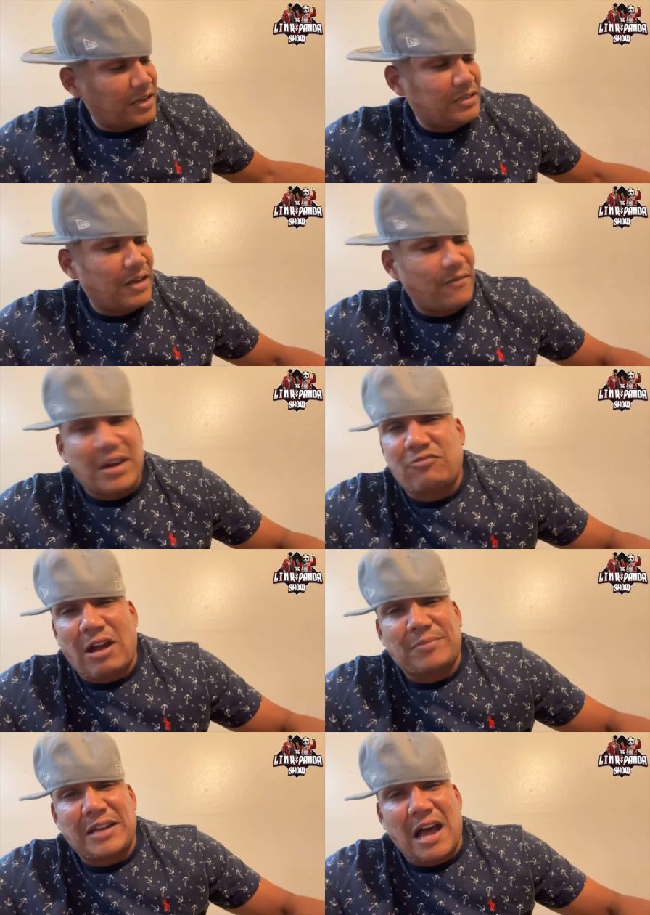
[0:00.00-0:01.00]
that he never
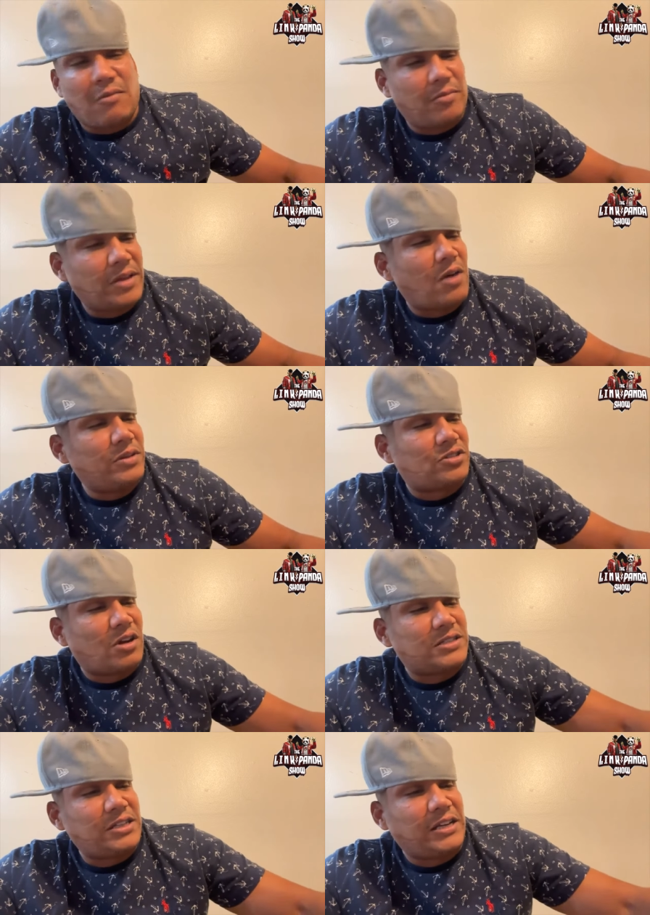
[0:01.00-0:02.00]
dropped an album. Now we
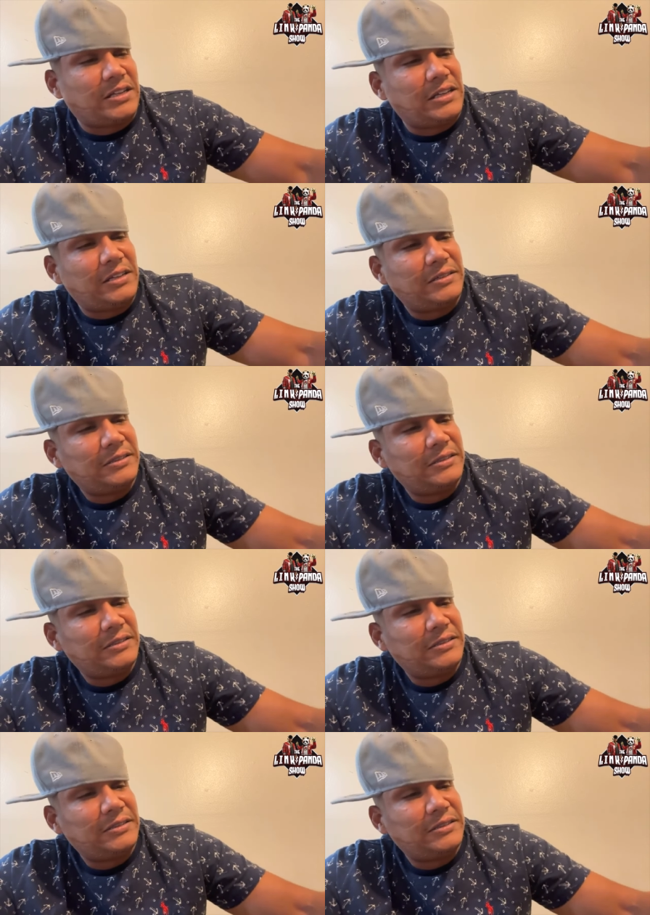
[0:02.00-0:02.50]
start seeing it.